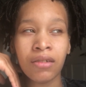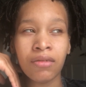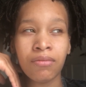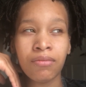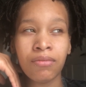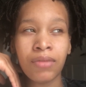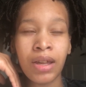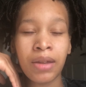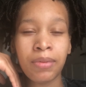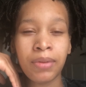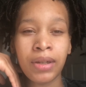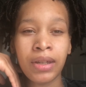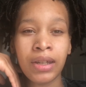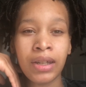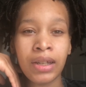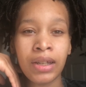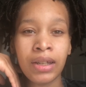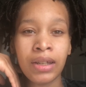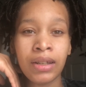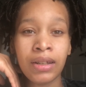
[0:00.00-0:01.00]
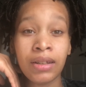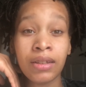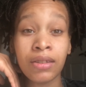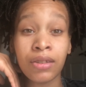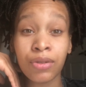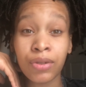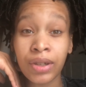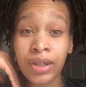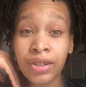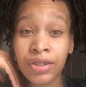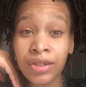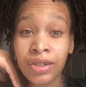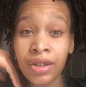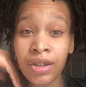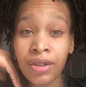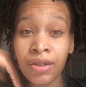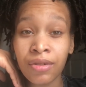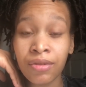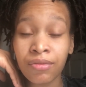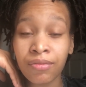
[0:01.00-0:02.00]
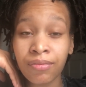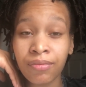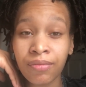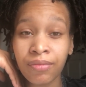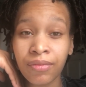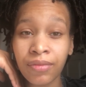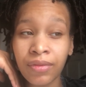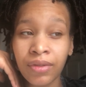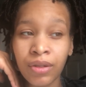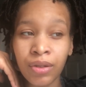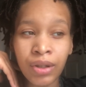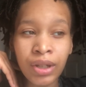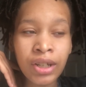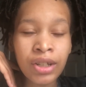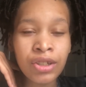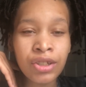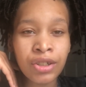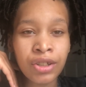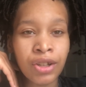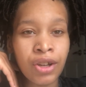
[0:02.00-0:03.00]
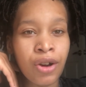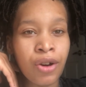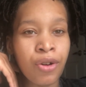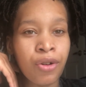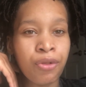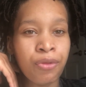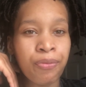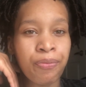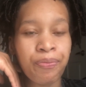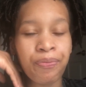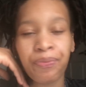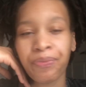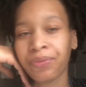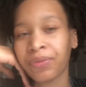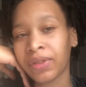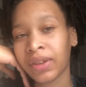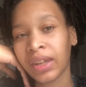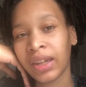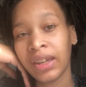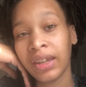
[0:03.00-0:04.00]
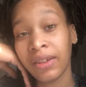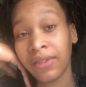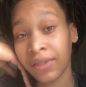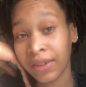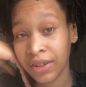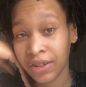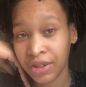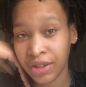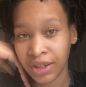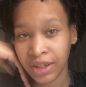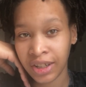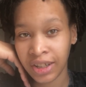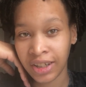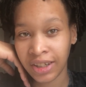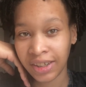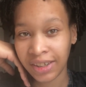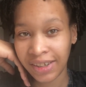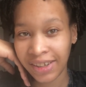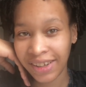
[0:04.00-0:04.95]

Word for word: maybe three years ago, three years ago, eventually,